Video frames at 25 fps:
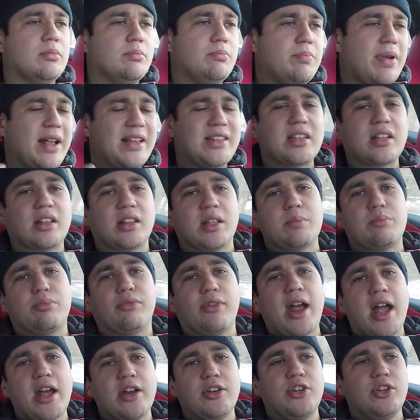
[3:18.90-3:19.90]
basically
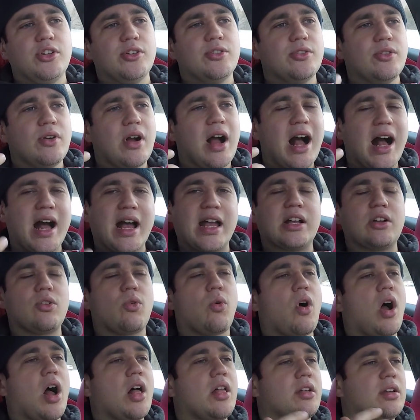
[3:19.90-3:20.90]
brand new, high
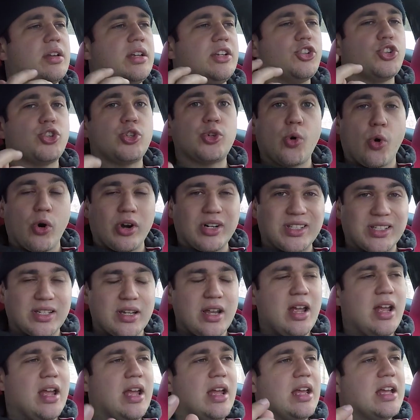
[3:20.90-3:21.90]
quality, short
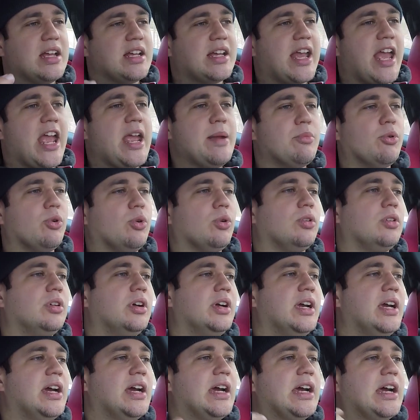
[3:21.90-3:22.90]
cable
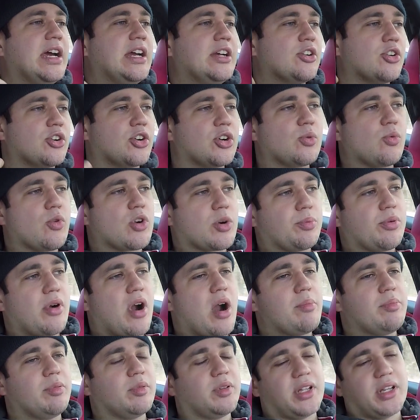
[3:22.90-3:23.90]
in order to work
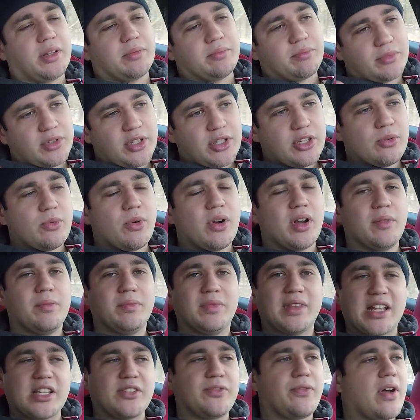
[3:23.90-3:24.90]
properly. You know
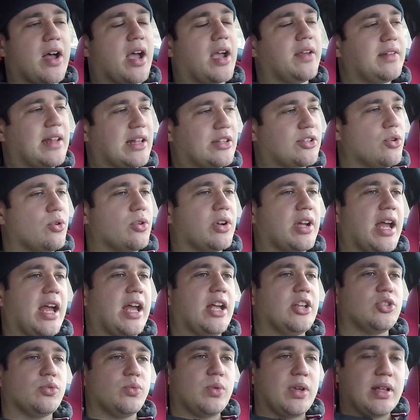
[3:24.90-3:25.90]
what? That's fine. That's
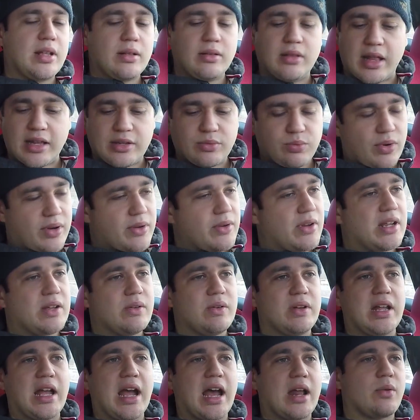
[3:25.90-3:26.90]
okay. So that's what
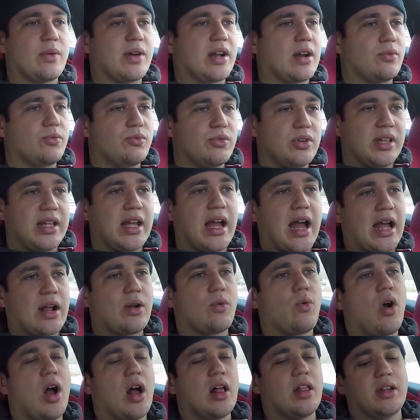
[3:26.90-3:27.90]
we got. We got a really high
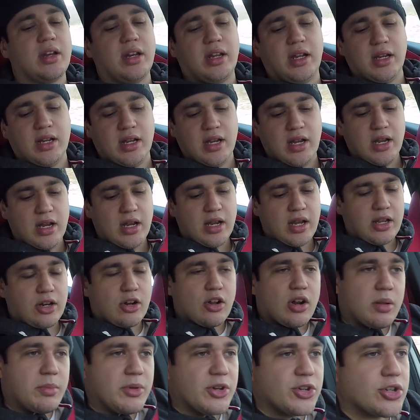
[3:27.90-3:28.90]
quality.
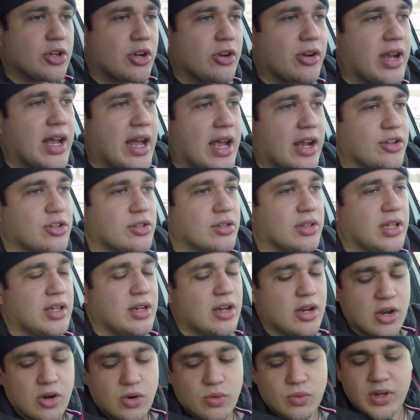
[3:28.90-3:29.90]
Let me show you actually.
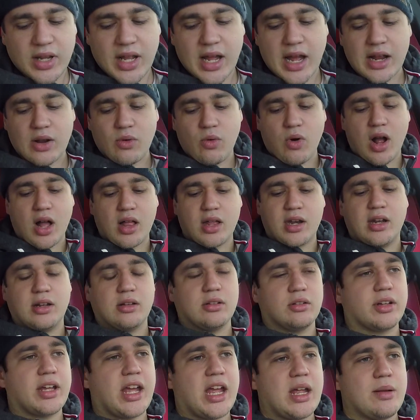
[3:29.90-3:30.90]
Really high quality
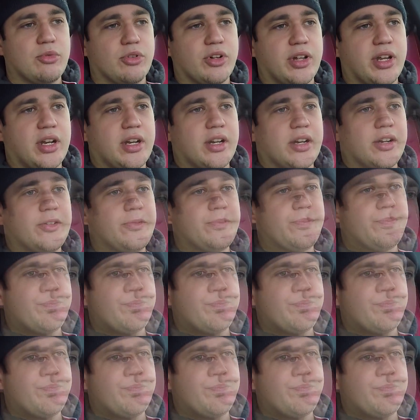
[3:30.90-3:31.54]
little cable here.